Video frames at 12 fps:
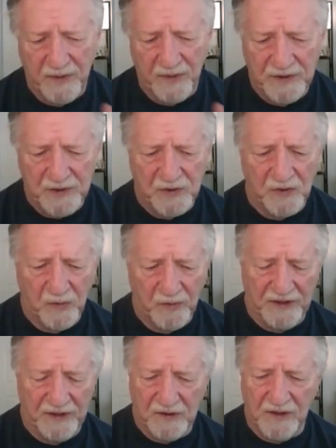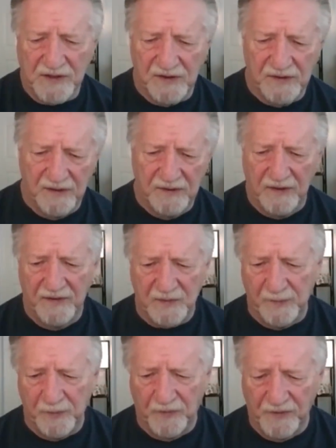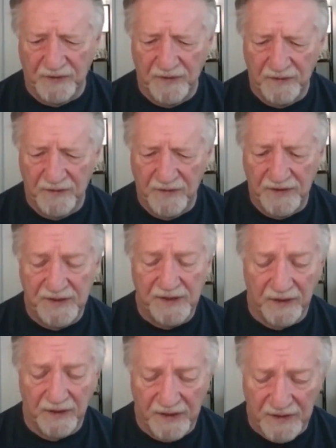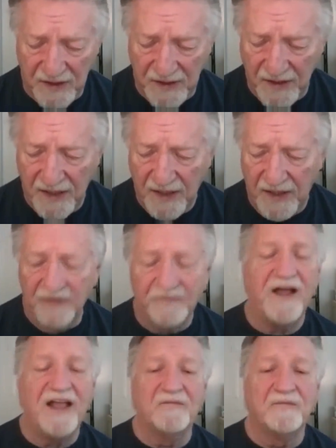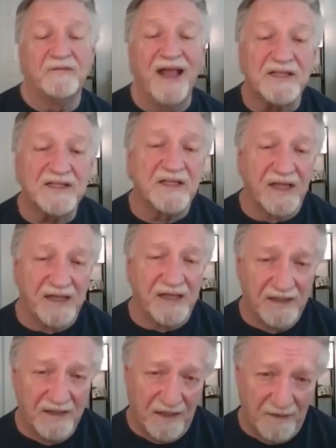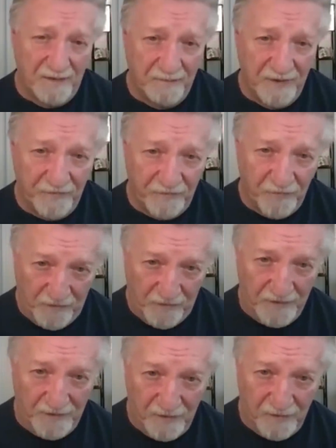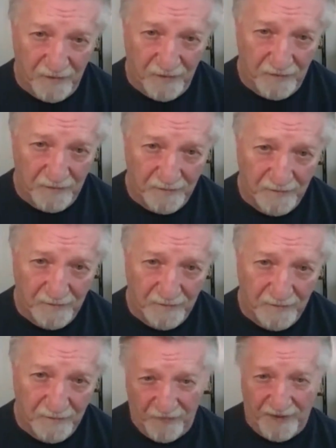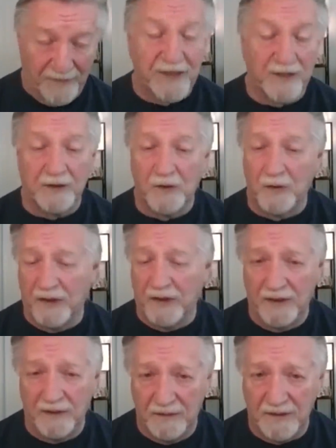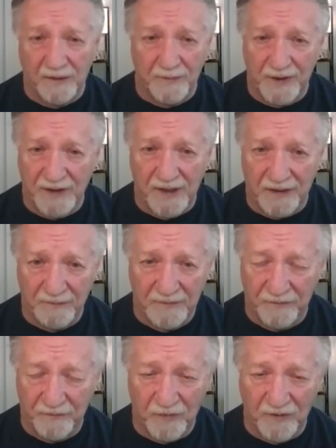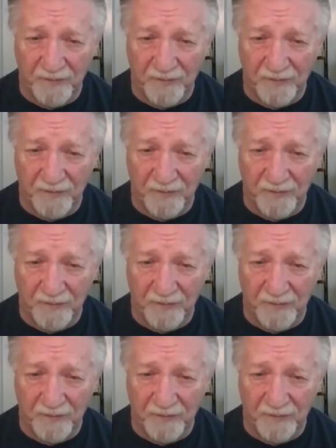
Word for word: talks to these people that the, the deal is, if I have been vaccinated before, you know, before that, I'm not going to go to any Comic Con before I've been vaccinated.